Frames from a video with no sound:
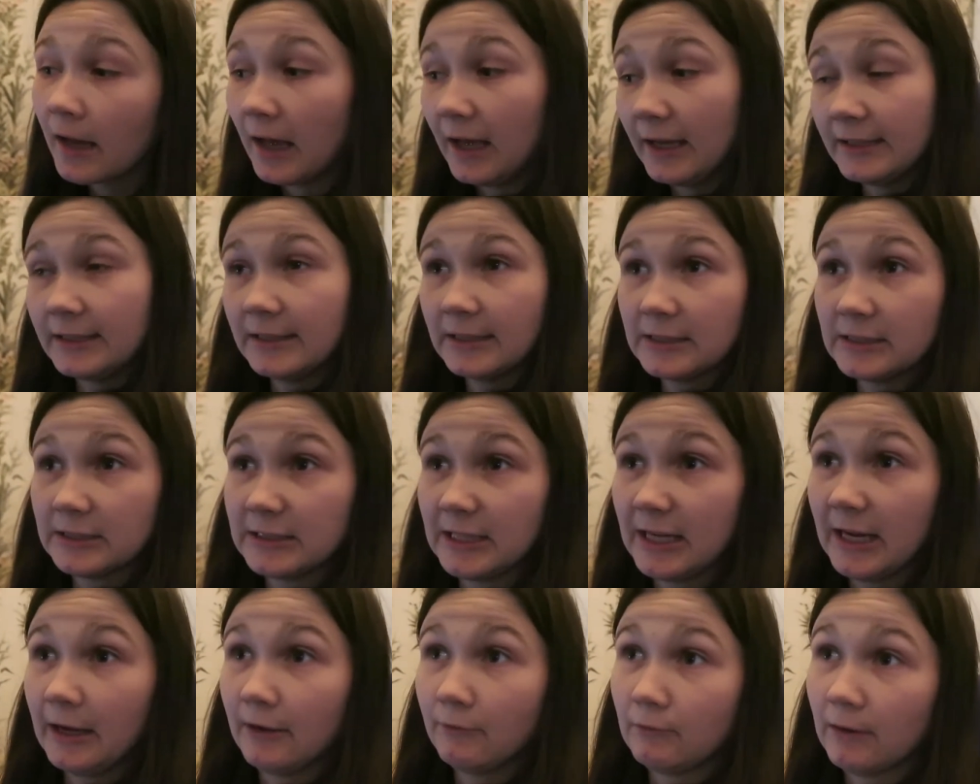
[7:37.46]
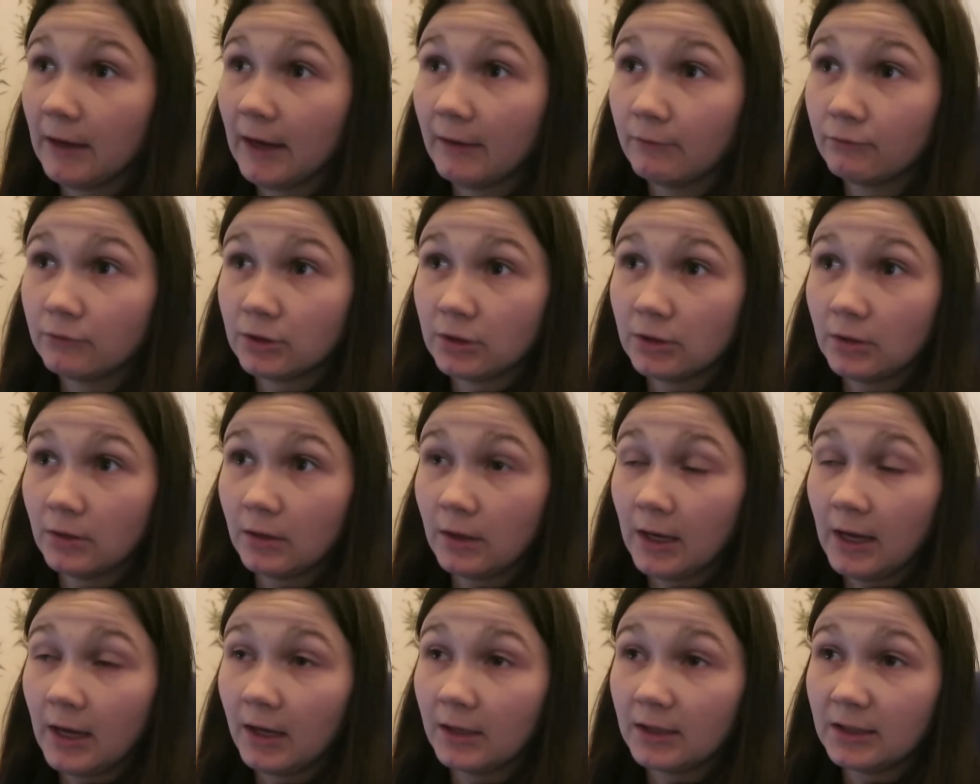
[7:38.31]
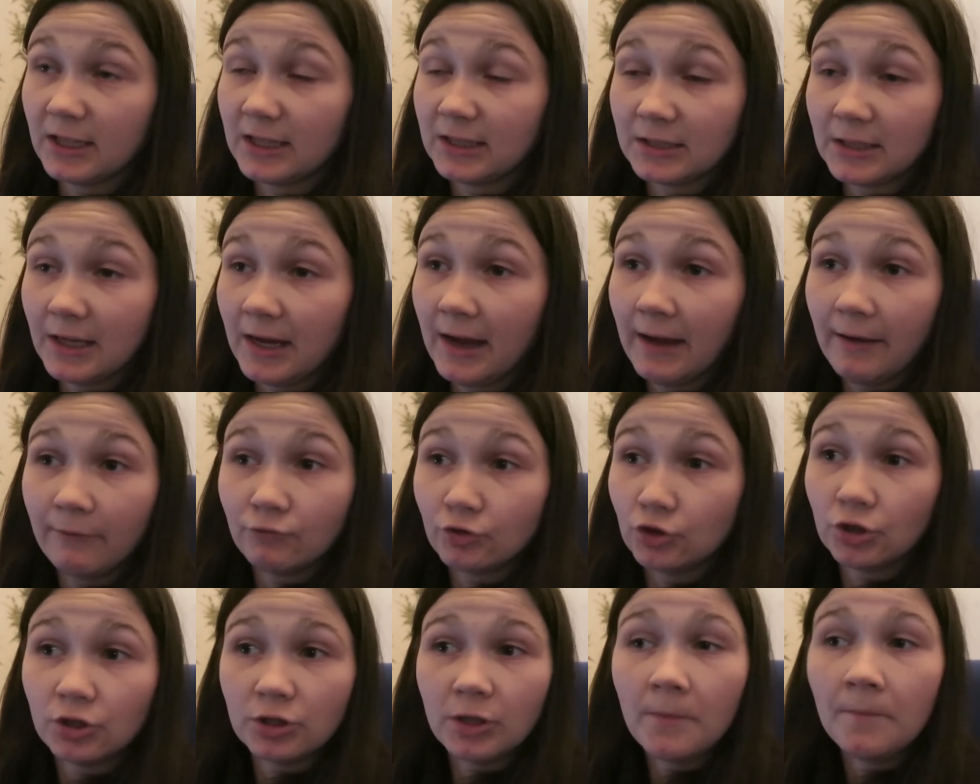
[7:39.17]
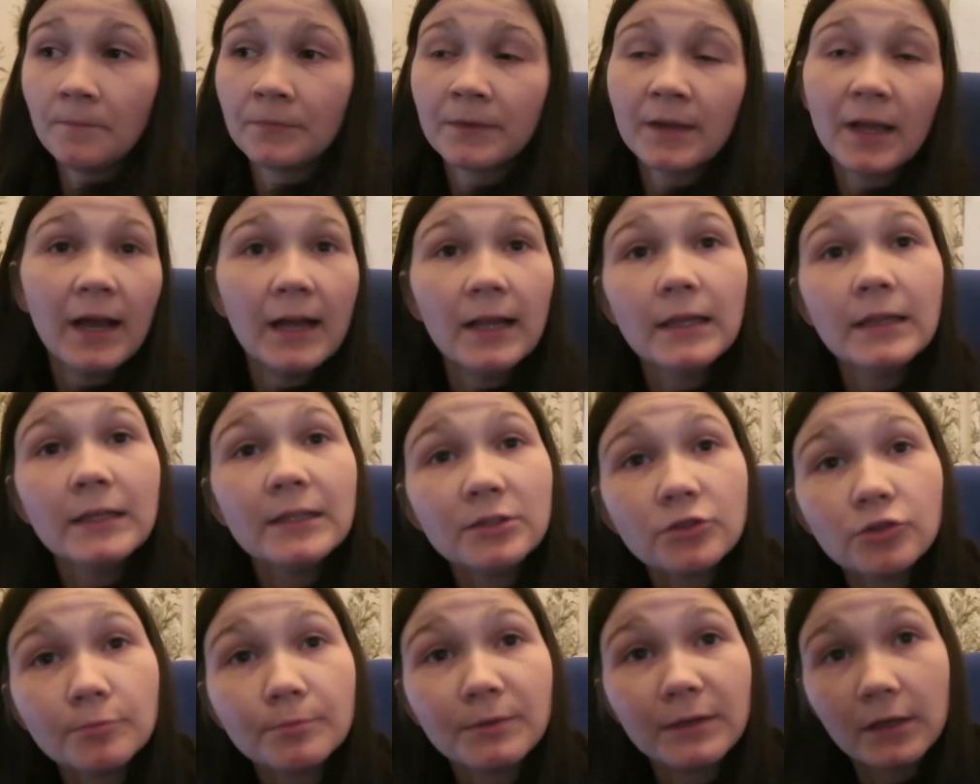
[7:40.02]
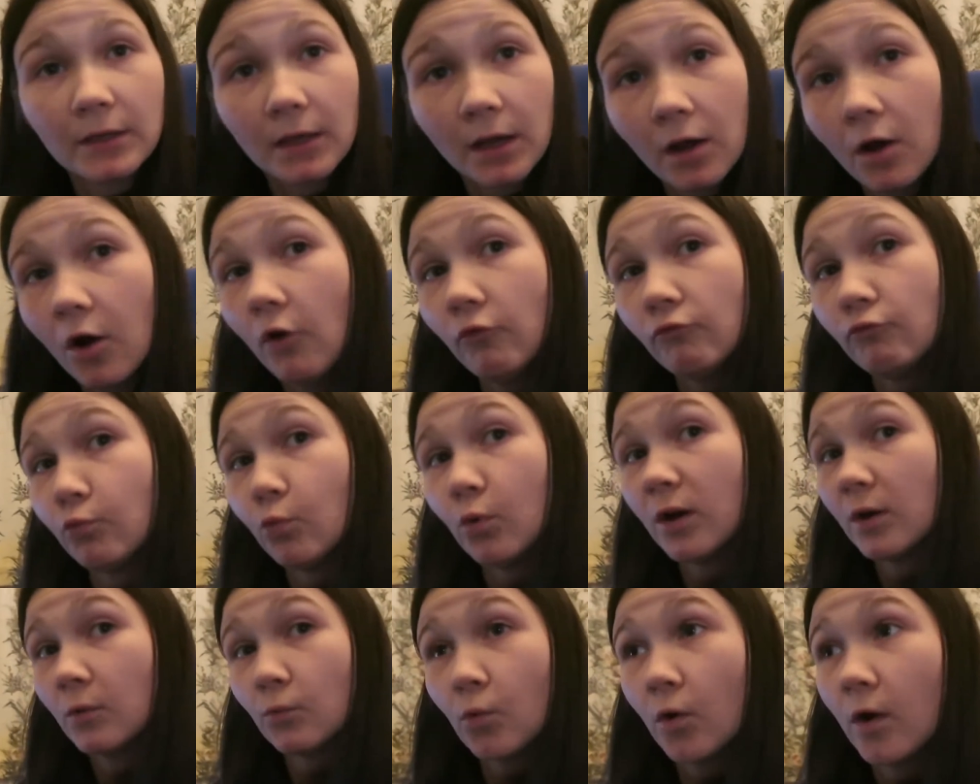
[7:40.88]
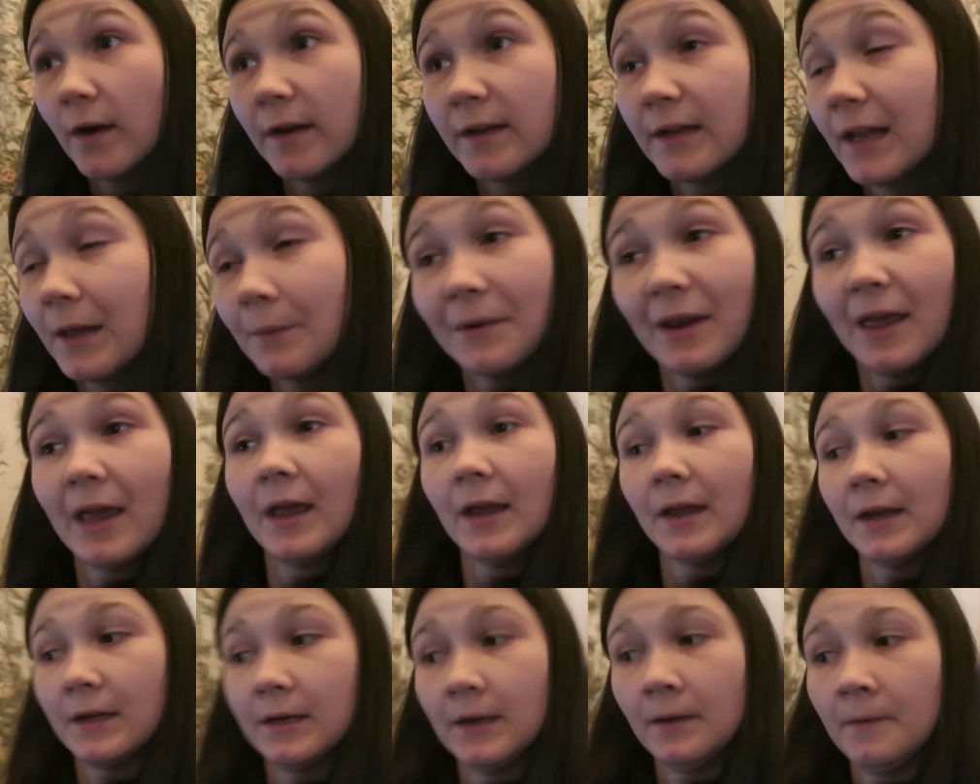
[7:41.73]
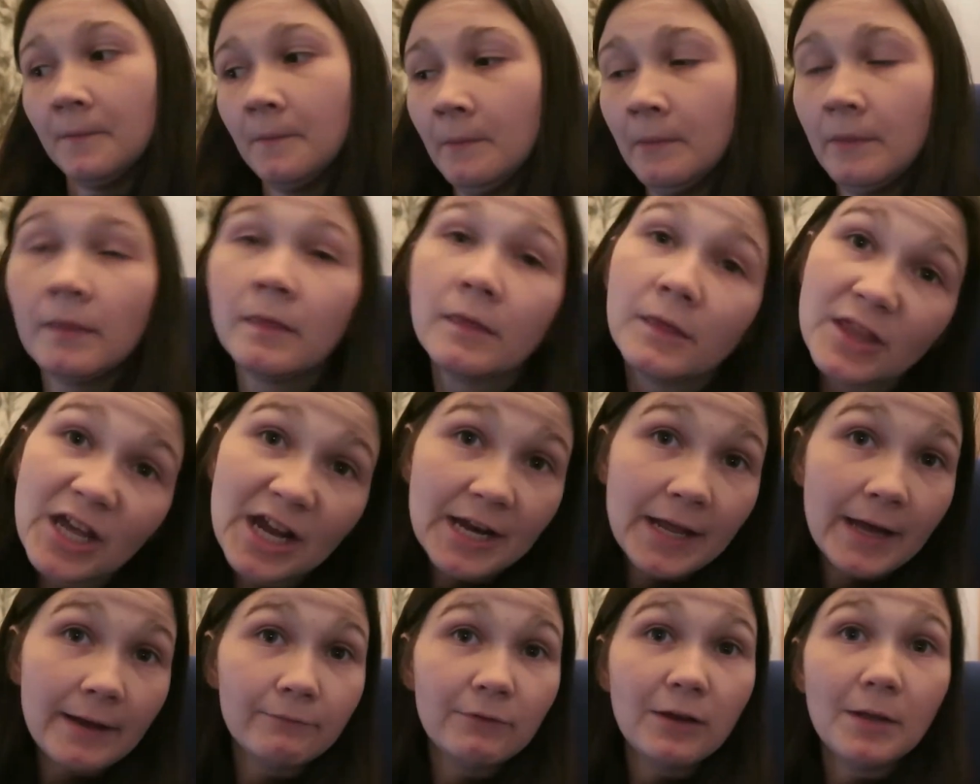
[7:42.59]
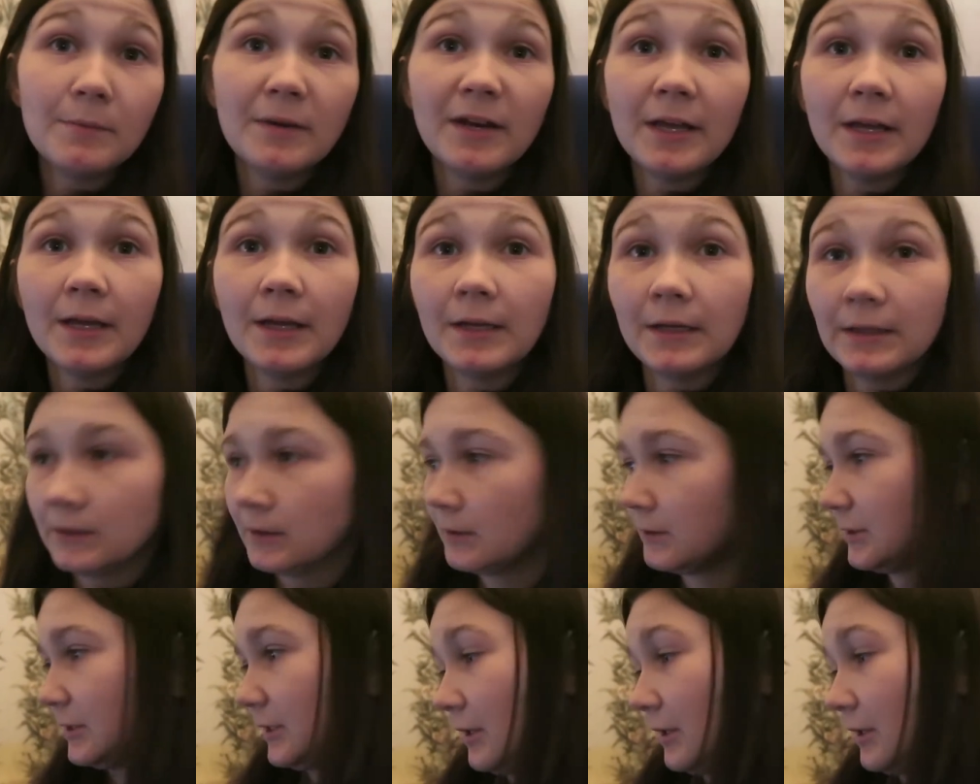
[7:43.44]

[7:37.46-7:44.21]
I guess I have after I guess I have just a little bit of white wine lemonade. Then I have lemonade.